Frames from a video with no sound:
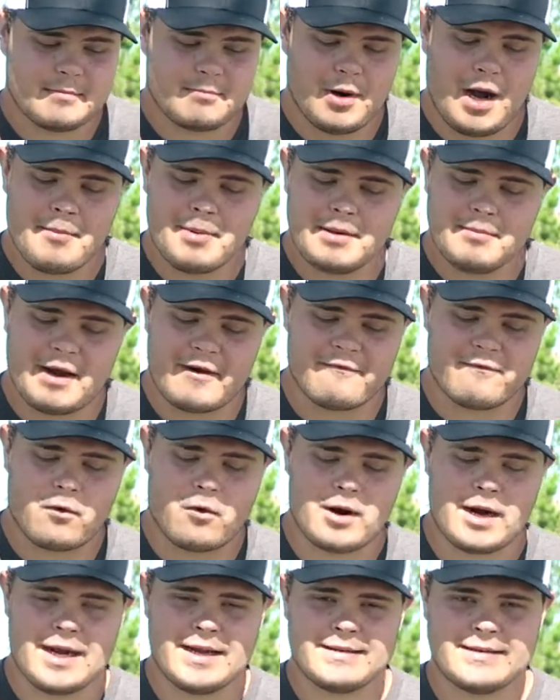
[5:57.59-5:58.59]
probably my
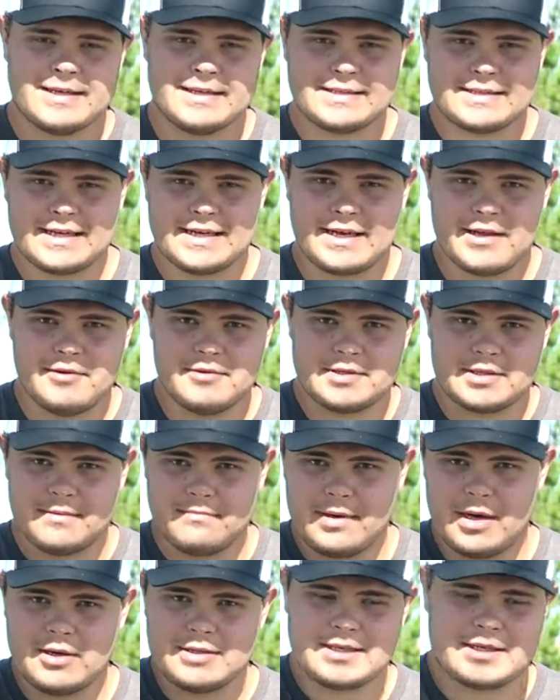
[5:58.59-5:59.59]
forehand disc that I use the
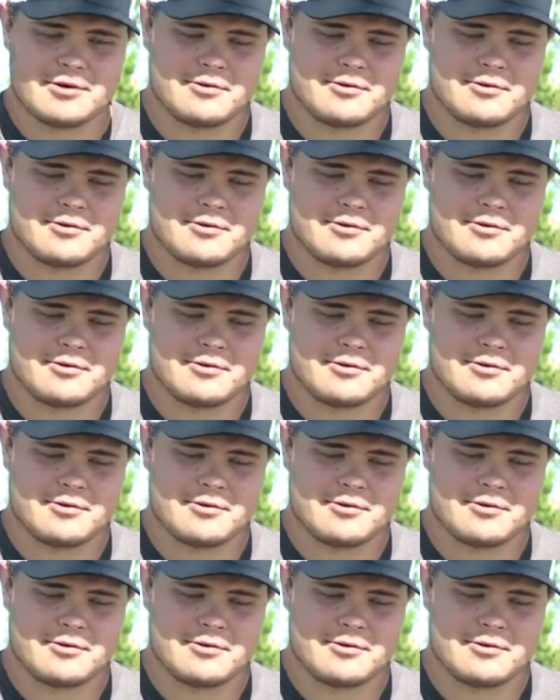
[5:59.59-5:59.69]
most.